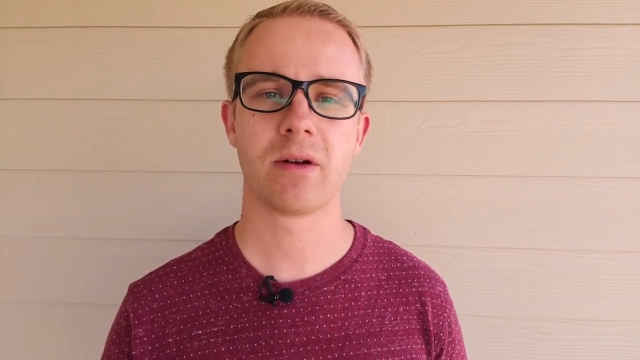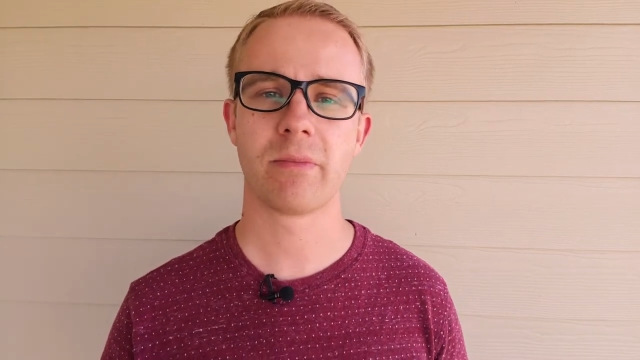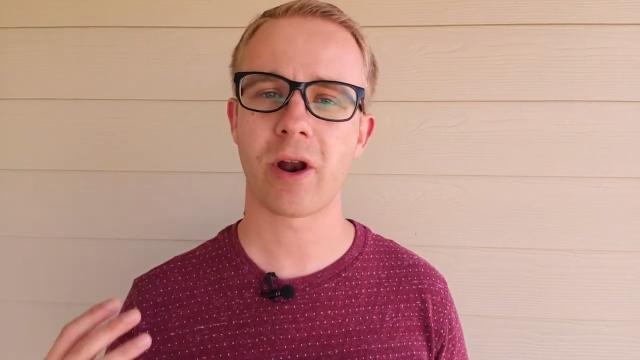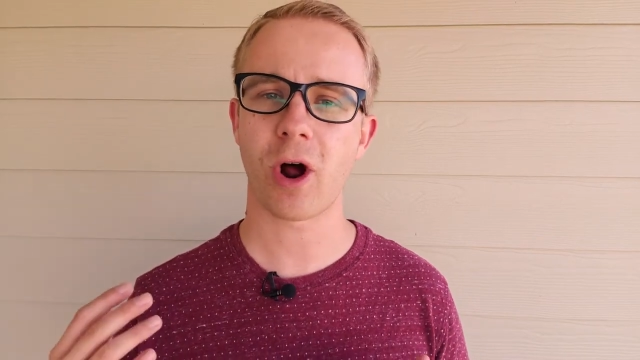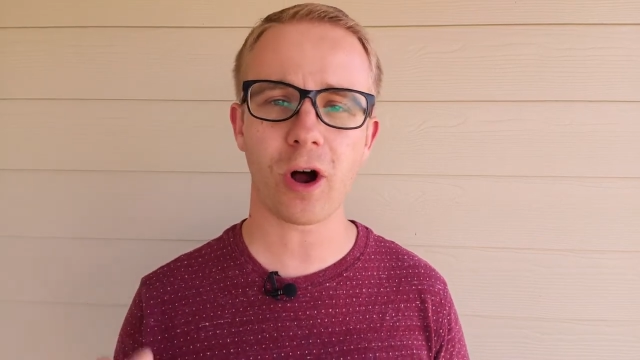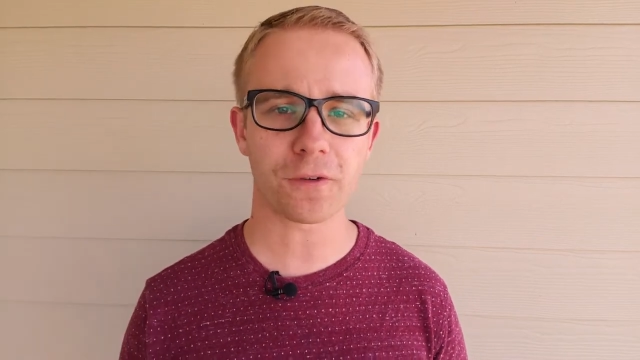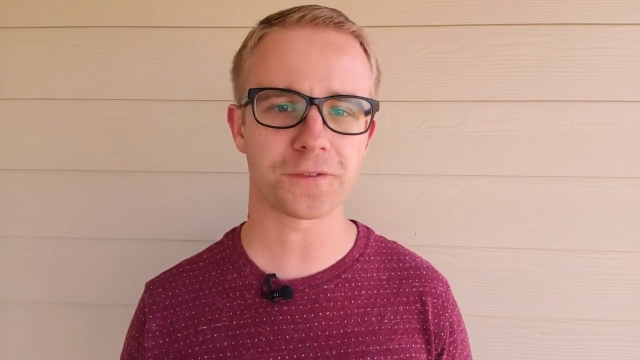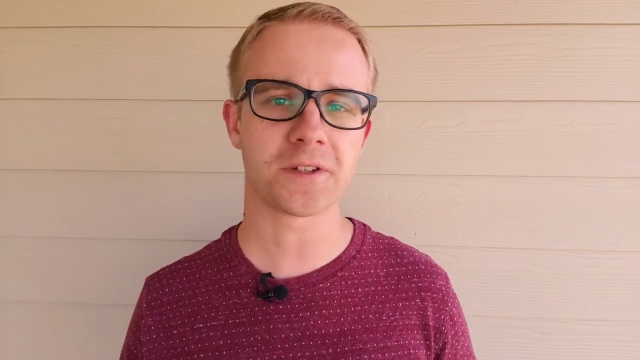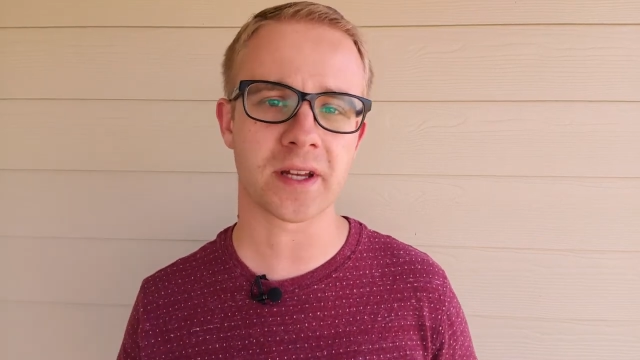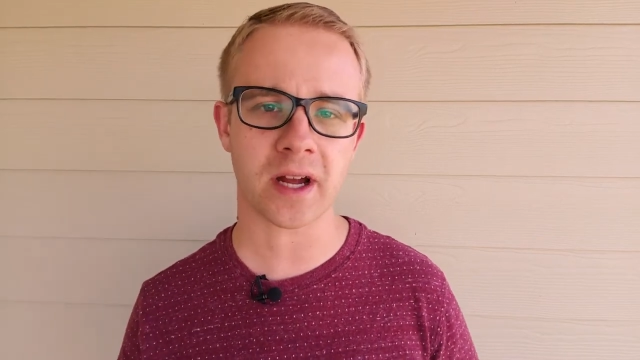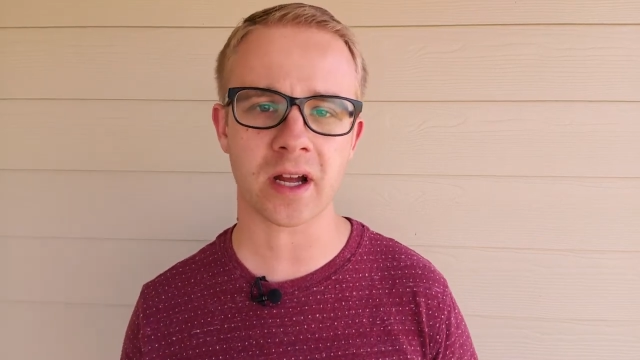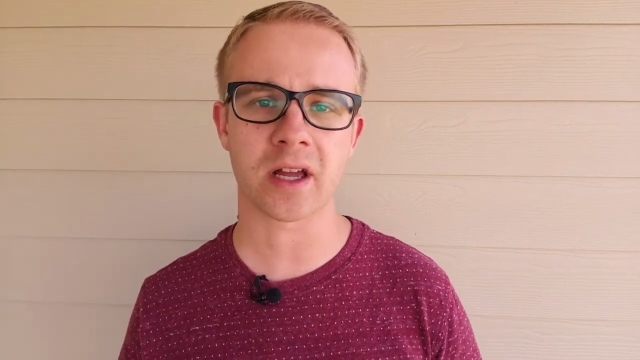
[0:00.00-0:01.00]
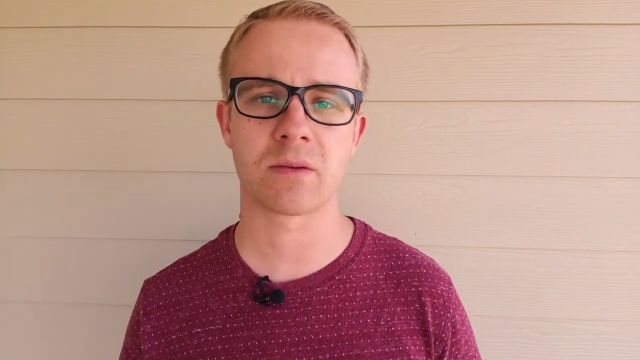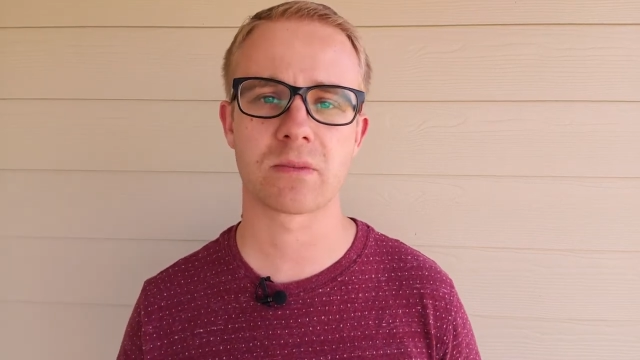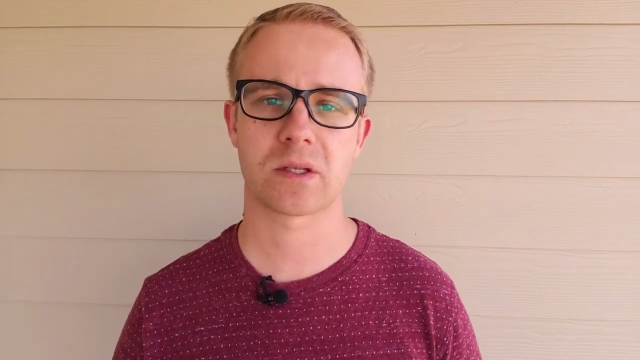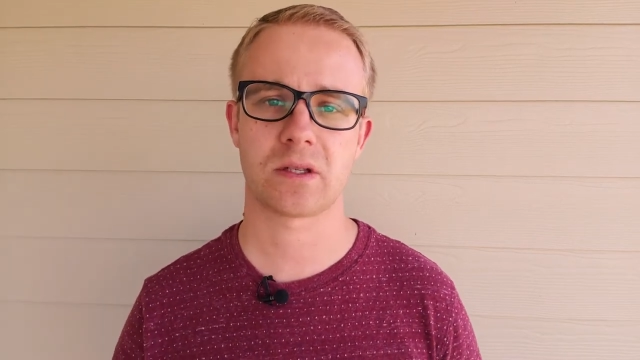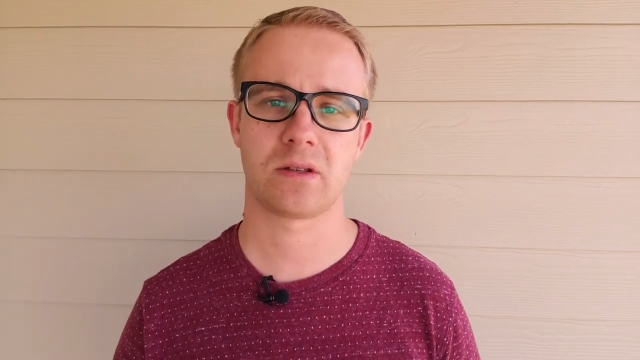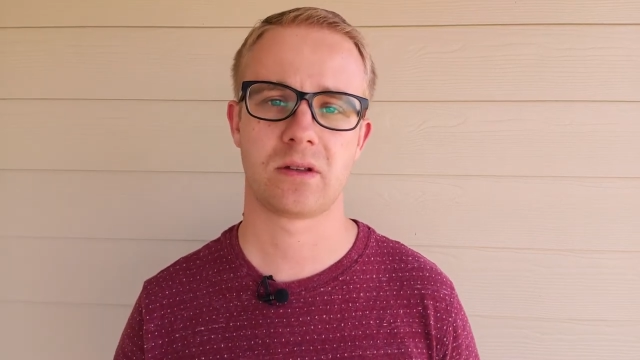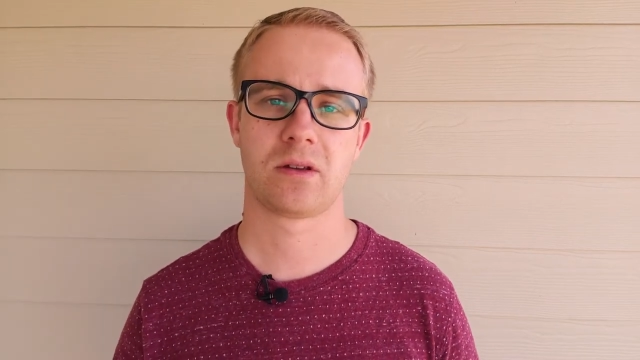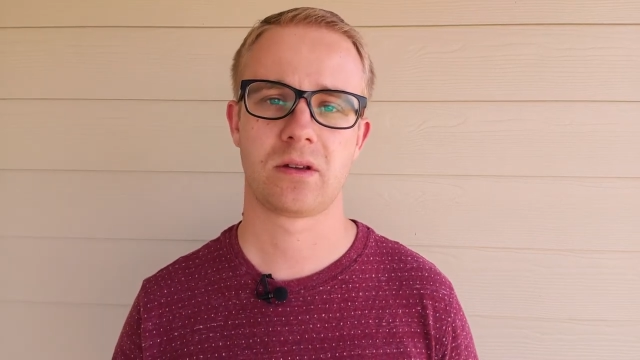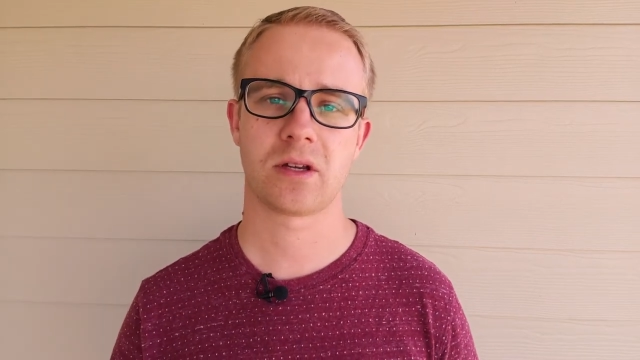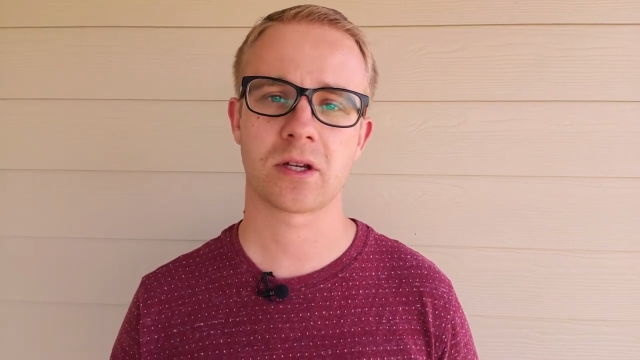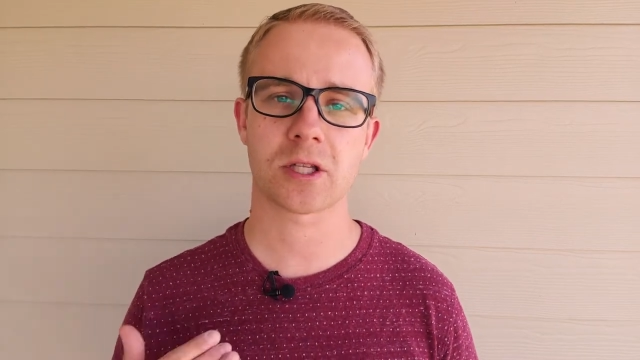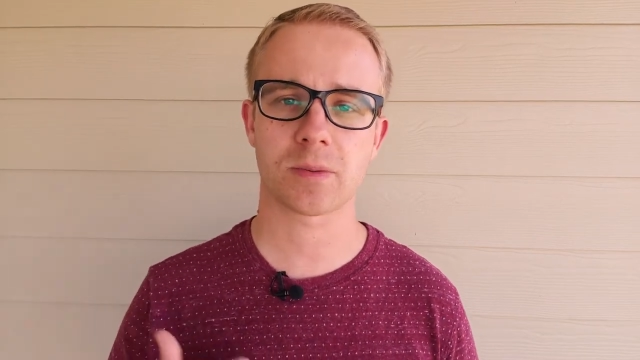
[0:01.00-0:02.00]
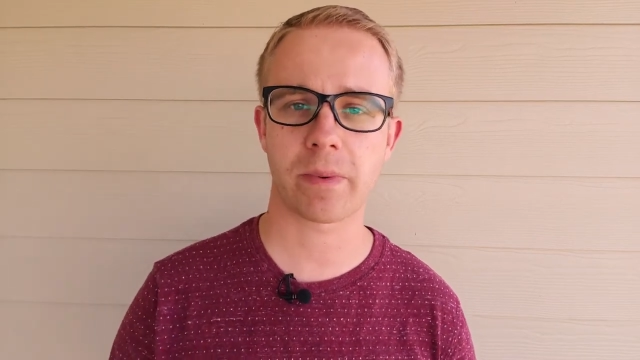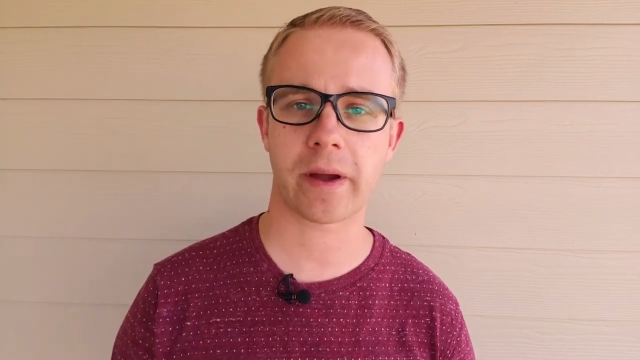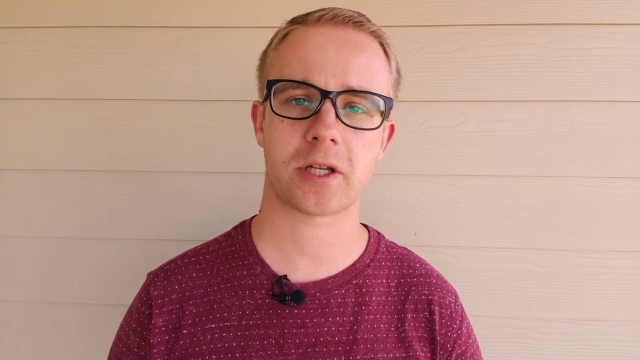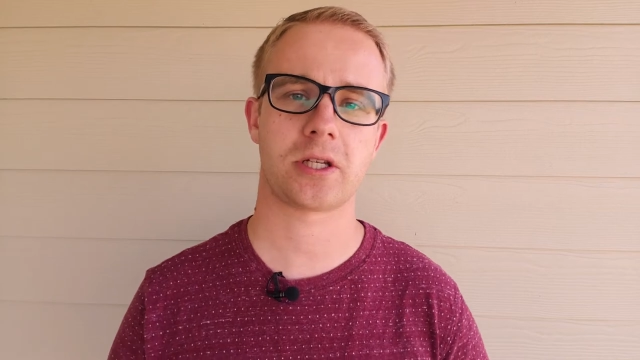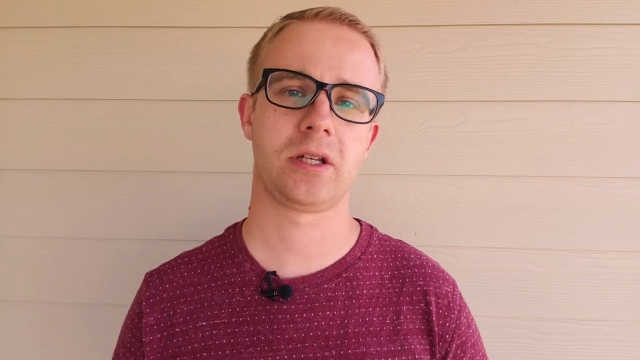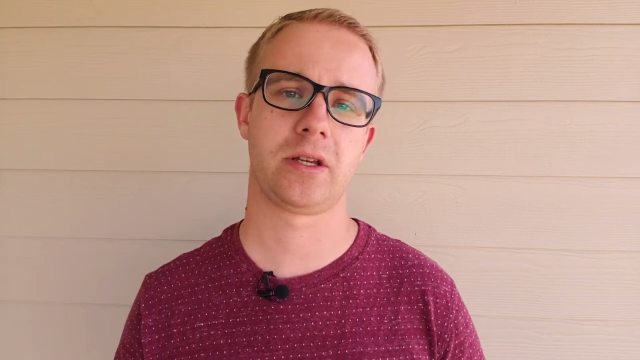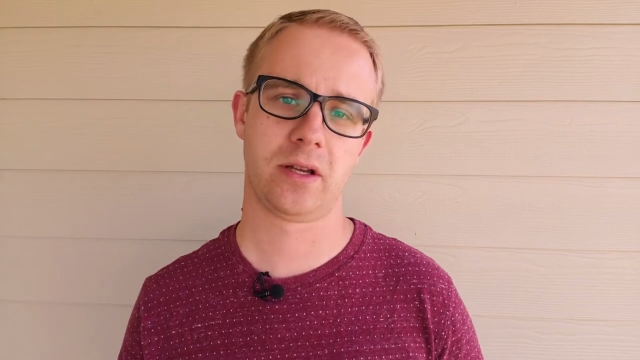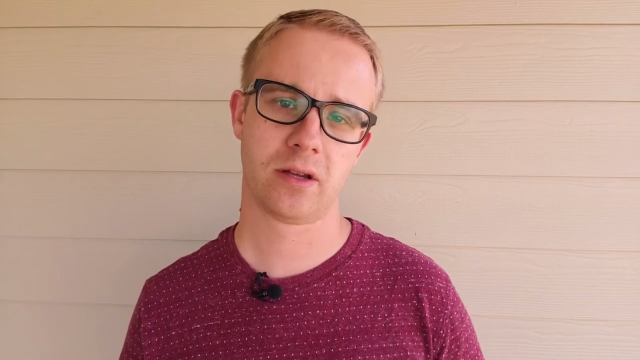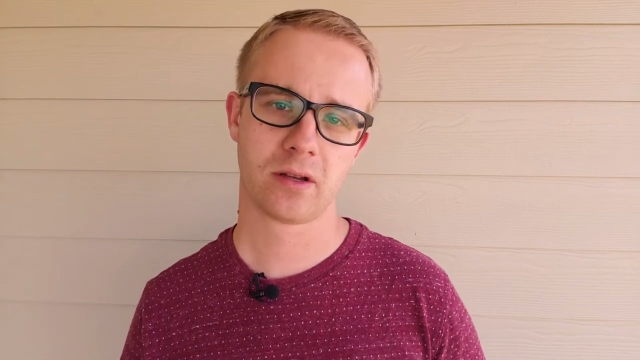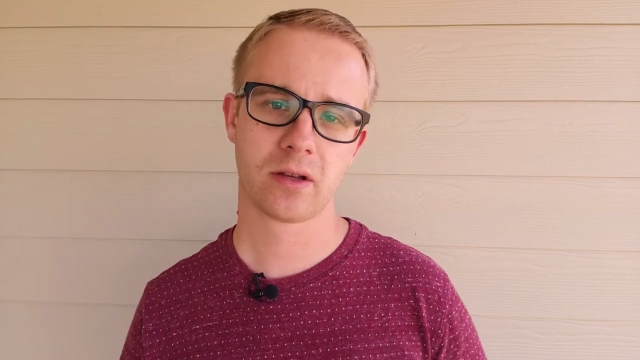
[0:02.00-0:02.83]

But oftentimes, especially,